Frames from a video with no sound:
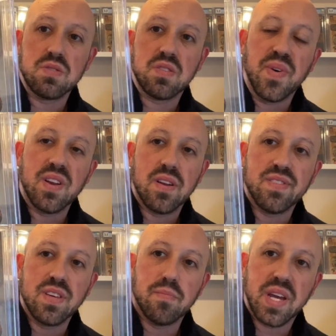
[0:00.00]

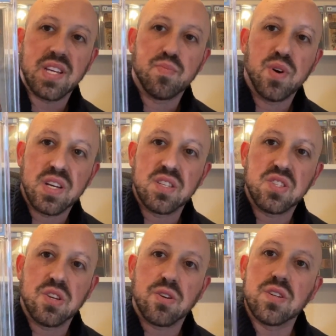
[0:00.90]
definitively the biggest book in the
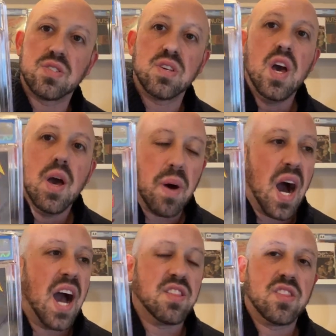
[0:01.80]
series.
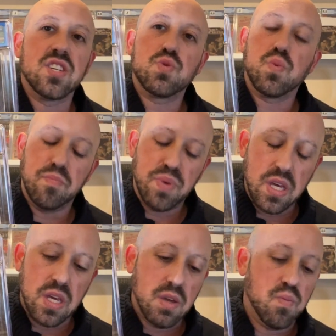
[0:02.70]
Behind this would
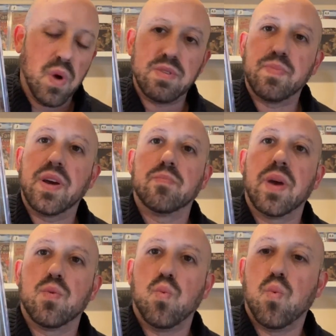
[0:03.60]
be Web of
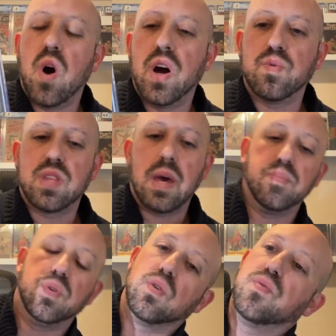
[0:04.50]
Spider-Man 1 with that
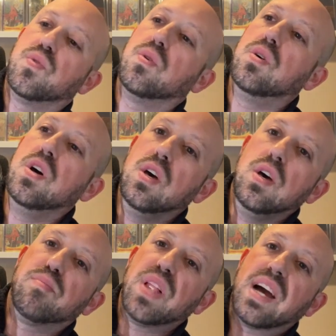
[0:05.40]
beautiful
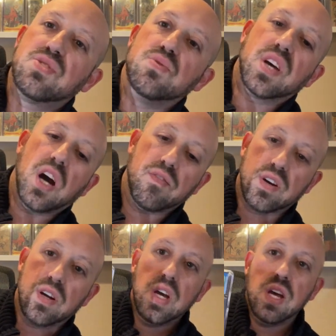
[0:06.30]
black suit
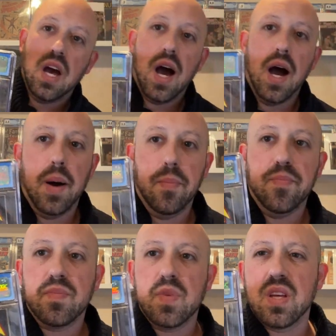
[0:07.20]
cover.
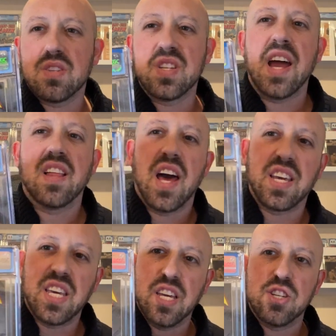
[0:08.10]
There's not a lot
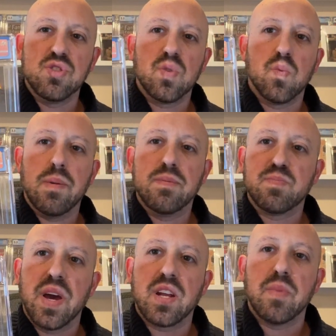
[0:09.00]
of key issues in Web of
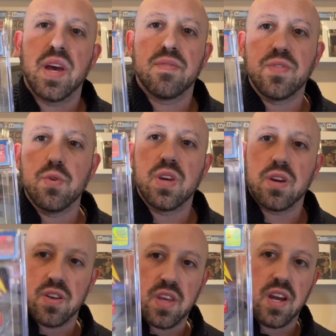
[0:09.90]
Spider-Man, a few
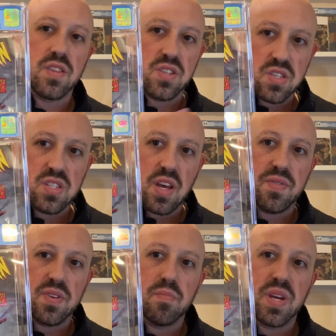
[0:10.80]
here and there. This is
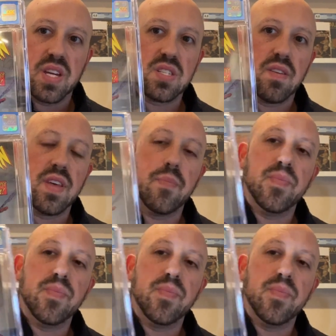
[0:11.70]
definitely the biggest of them.